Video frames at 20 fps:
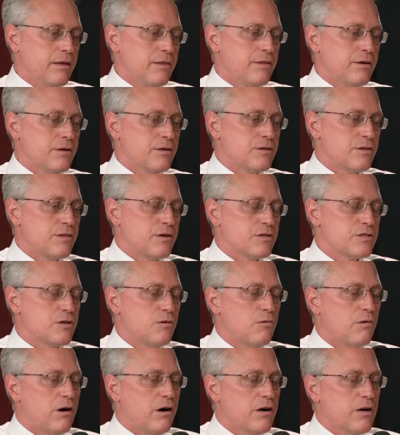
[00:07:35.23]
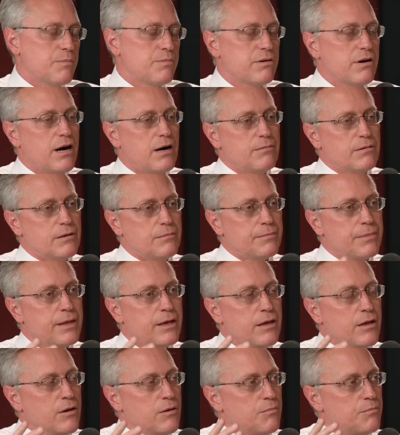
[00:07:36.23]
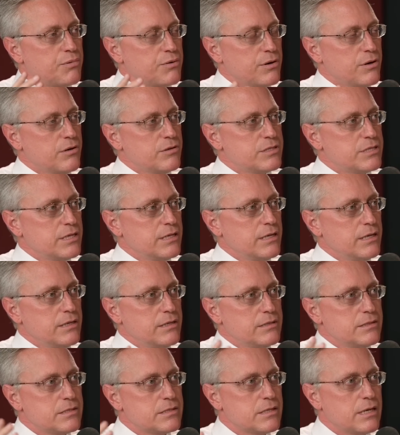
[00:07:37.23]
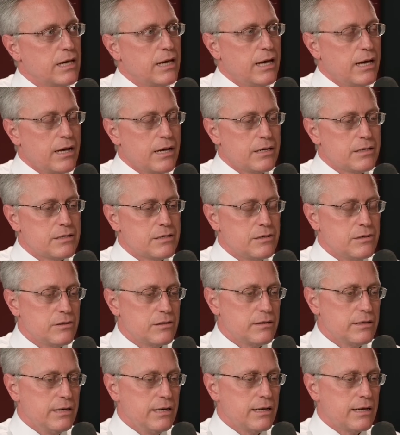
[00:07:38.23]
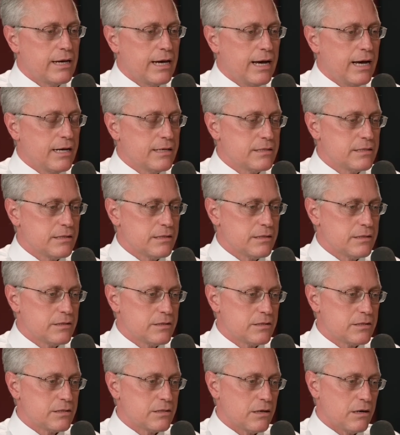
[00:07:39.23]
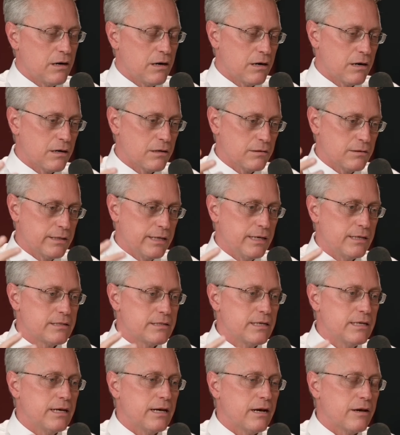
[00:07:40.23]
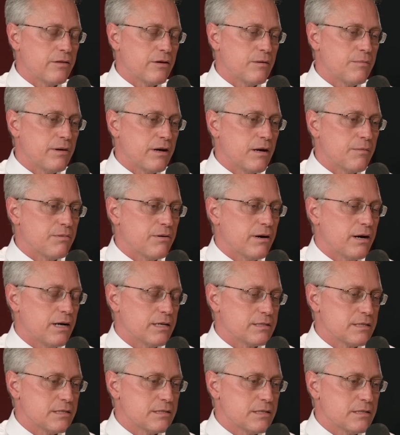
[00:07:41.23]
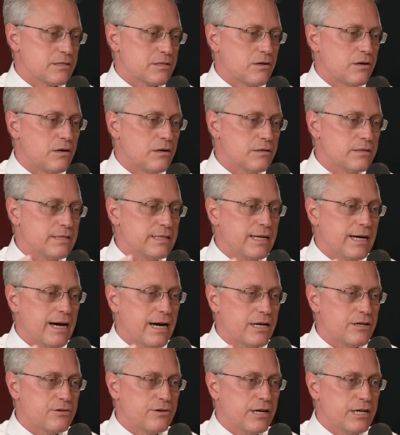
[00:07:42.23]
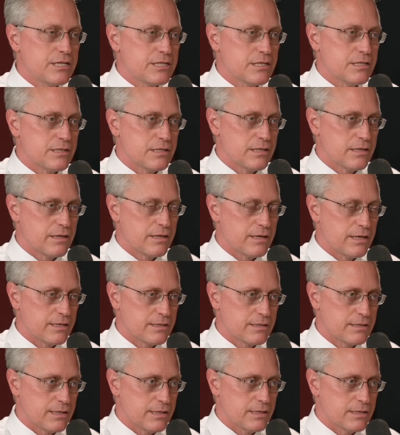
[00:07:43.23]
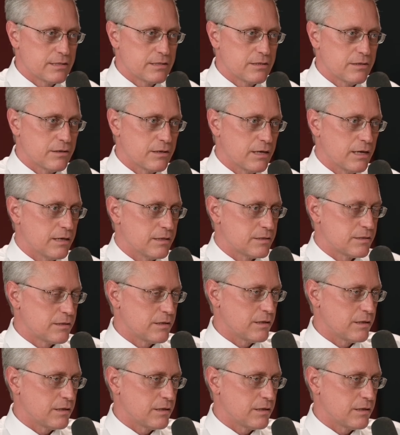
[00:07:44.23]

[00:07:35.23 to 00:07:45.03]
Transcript: there's a water problem. Proteins and nucleic acids are linked together by a process that's called dehydration synthesis. Okay,